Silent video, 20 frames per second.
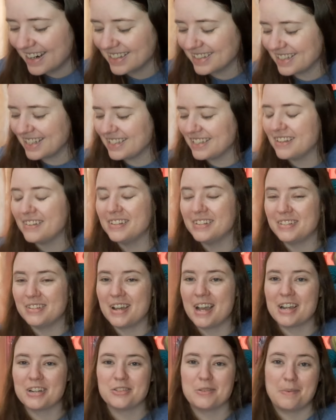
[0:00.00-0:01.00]
Alright, so that's the only
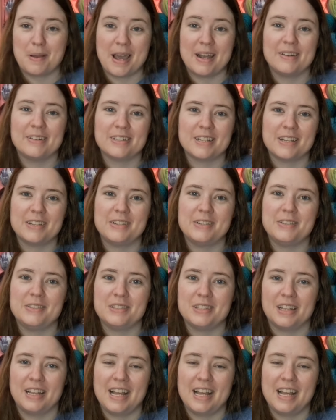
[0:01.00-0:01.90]
two actual patterns I used.